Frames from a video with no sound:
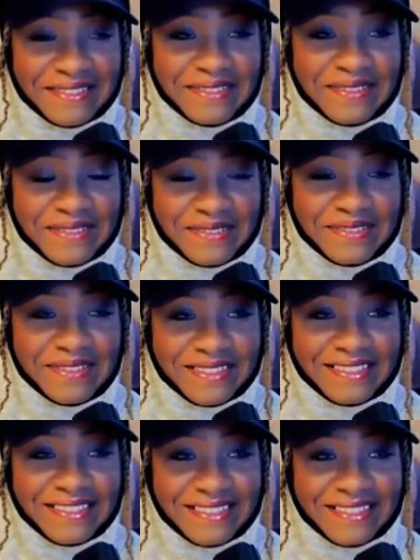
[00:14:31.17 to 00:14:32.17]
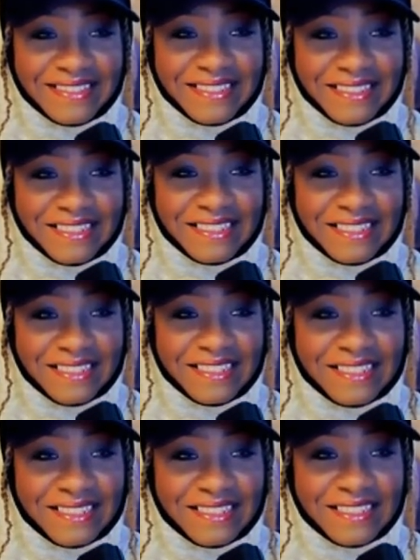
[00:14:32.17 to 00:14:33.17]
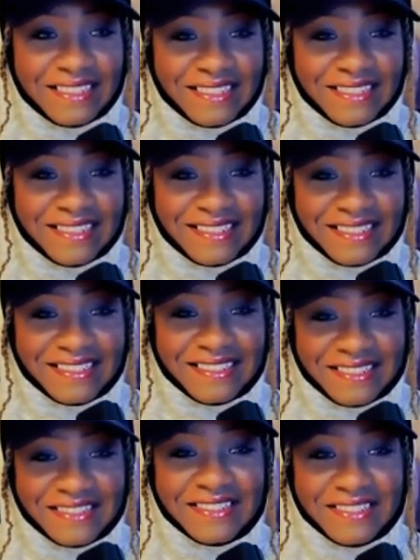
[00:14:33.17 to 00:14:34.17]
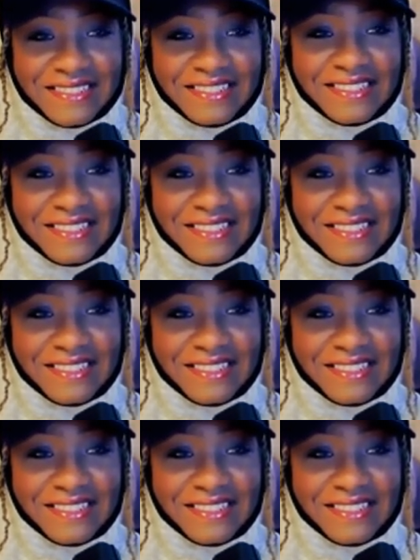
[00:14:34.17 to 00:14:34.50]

No words are spoken by the person on screen.